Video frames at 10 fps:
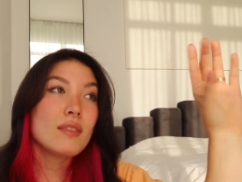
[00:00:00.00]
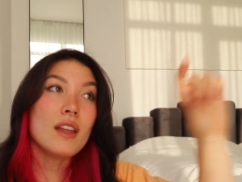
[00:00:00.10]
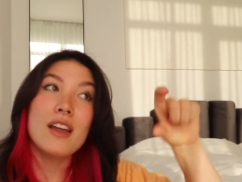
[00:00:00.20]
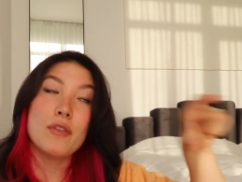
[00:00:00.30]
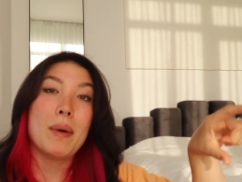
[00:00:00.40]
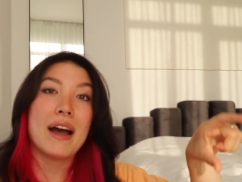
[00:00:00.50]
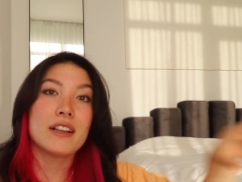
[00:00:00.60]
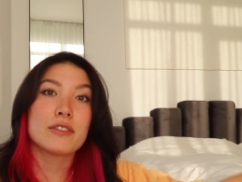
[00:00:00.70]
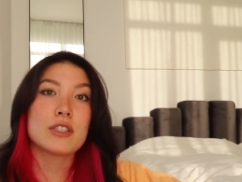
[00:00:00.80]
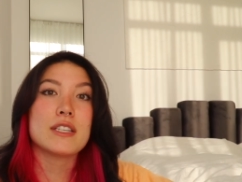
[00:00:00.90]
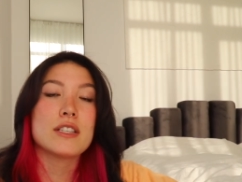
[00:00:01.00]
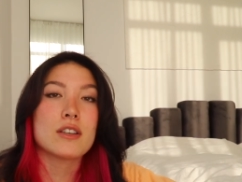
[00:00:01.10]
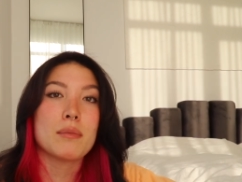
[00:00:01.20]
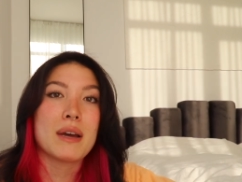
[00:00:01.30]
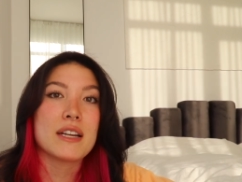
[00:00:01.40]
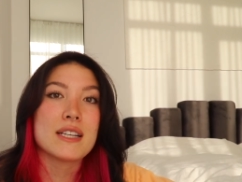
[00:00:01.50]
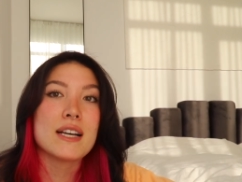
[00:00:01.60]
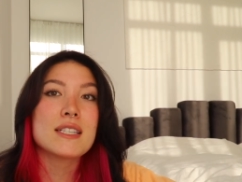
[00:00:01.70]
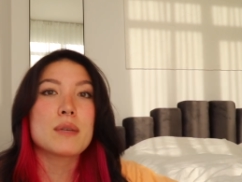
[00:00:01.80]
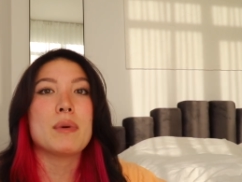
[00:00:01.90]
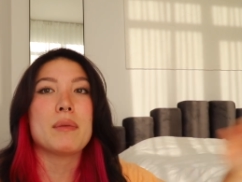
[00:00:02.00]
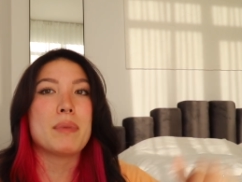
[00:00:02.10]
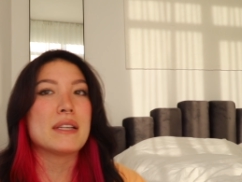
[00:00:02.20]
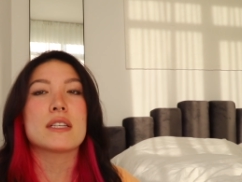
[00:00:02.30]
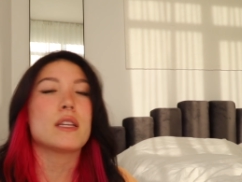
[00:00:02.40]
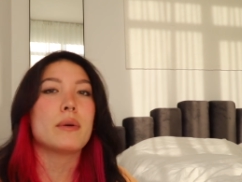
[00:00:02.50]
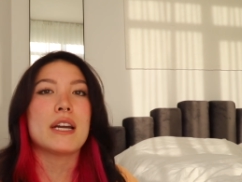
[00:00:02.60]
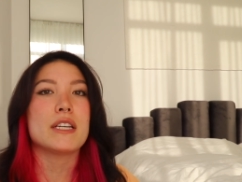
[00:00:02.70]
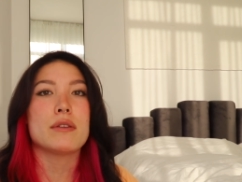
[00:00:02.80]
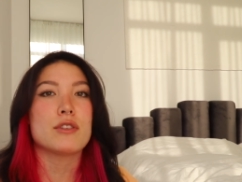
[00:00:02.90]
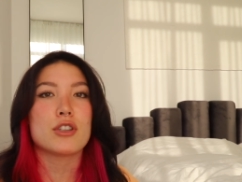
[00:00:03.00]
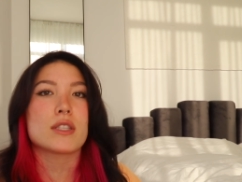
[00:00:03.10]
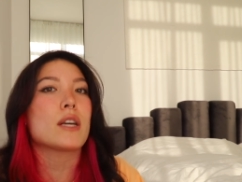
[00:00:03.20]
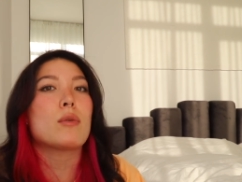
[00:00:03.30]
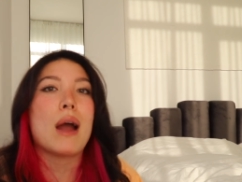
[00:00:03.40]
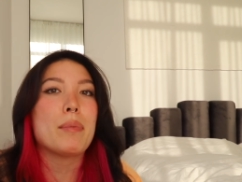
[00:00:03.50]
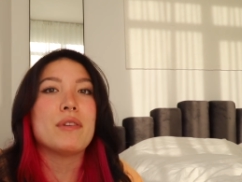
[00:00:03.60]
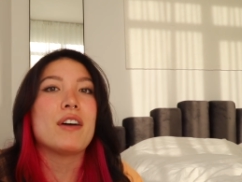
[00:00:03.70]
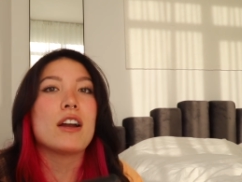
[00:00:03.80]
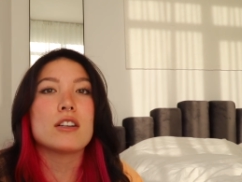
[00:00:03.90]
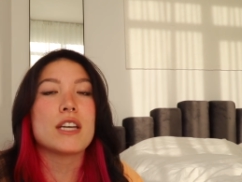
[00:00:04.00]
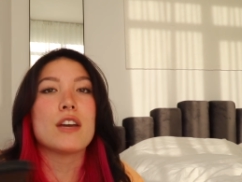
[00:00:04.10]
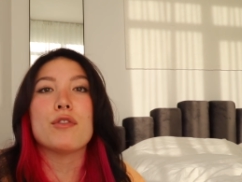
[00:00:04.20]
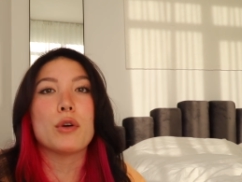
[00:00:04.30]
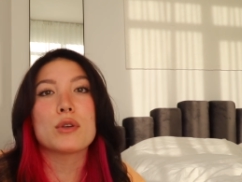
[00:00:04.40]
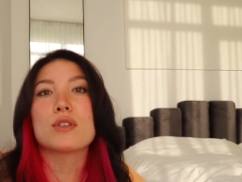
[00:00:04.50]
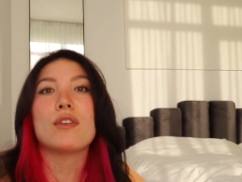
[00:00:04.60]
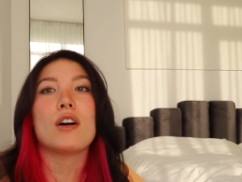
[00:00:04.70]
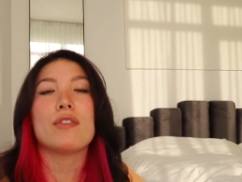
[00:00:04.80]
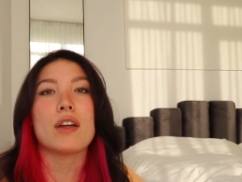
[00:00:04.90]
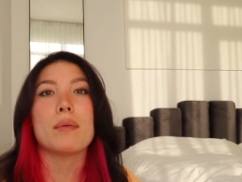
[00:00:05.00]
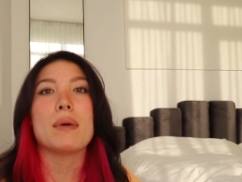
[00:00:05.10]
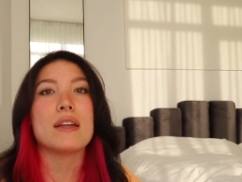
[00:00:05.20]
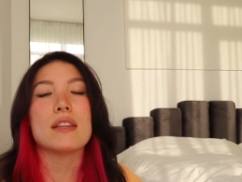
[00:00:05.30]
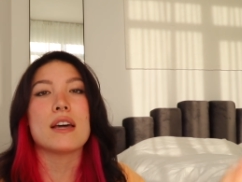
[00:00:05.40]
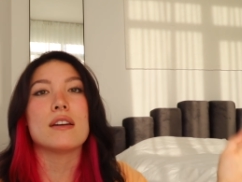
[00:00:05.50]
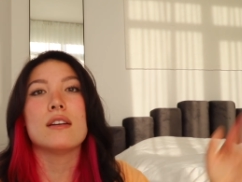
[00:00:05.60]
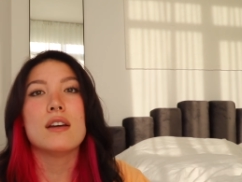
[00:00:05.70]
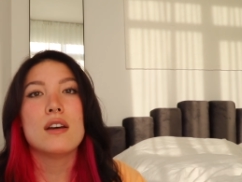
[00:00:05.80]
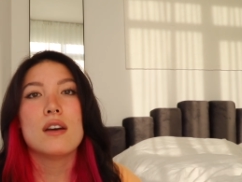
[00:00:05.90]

I have a pile of receipts on my desk, but basically what I do is just like rapid fire take photos of all of them, and then